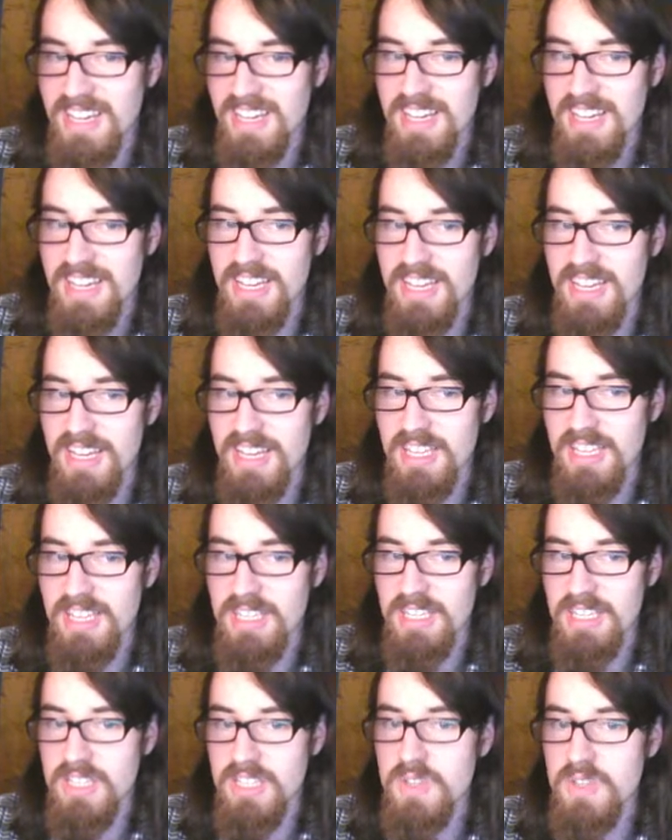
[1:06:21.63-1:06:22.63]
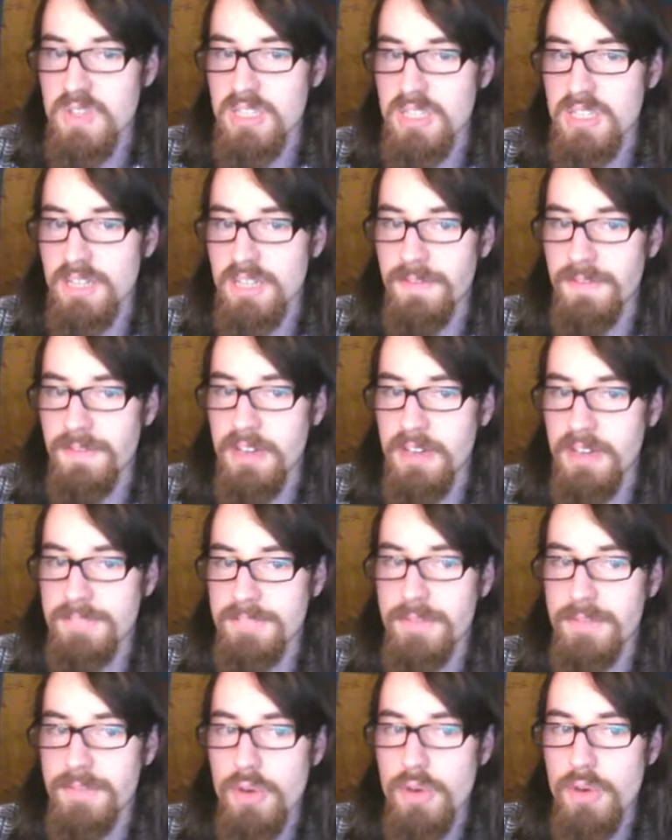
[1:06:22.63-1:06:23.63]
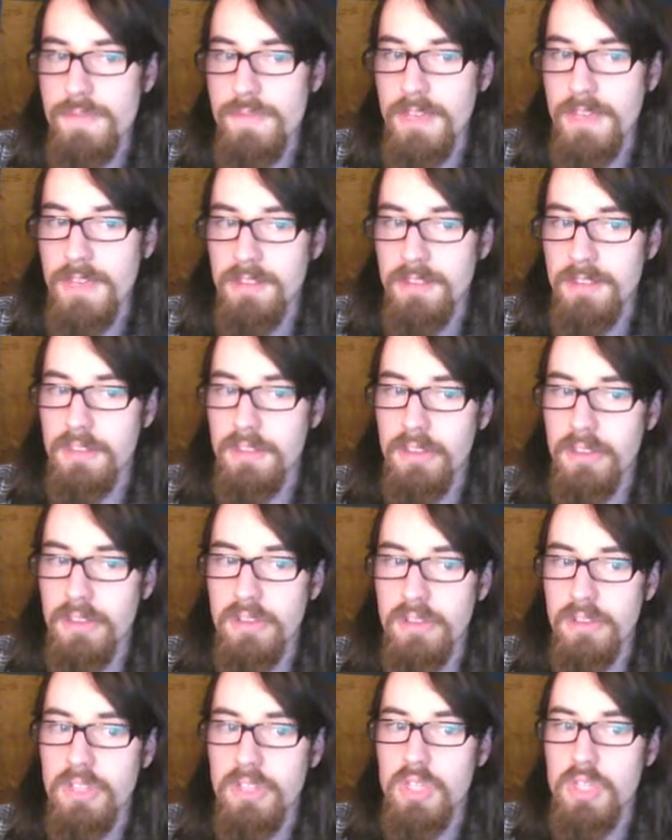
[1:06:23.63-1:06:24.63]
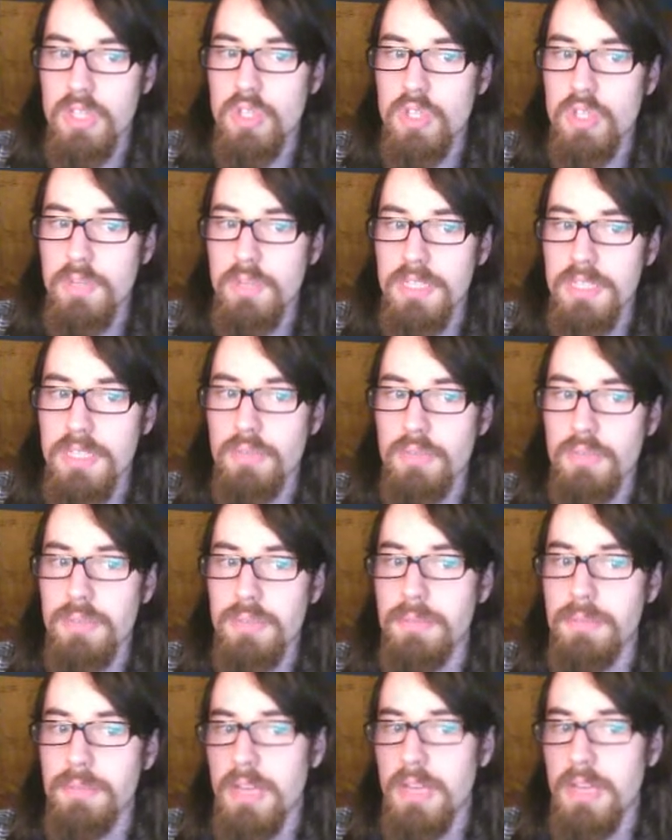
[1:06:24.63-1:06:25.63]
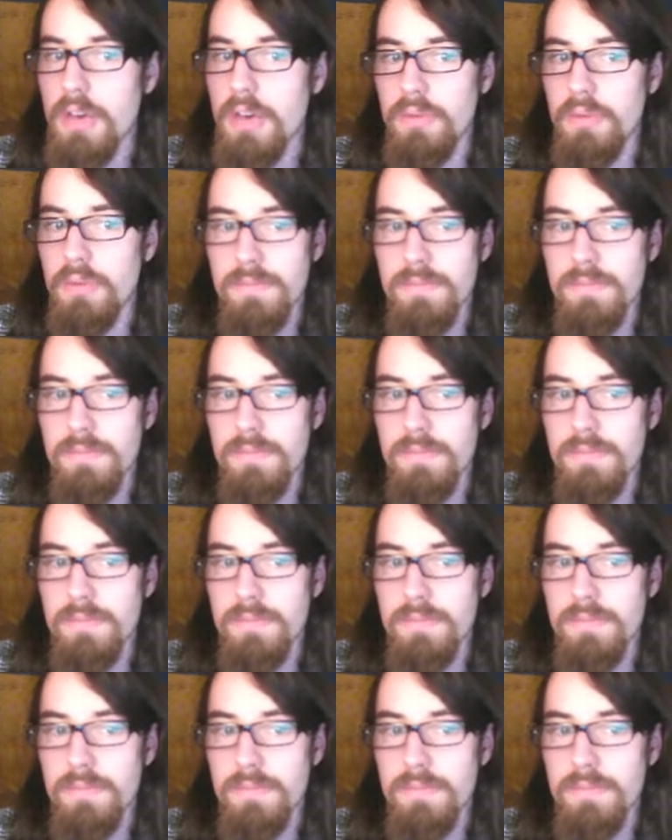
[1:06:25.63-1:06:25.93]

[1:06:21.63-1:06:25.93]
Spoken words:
You can find both in the YouTube description below.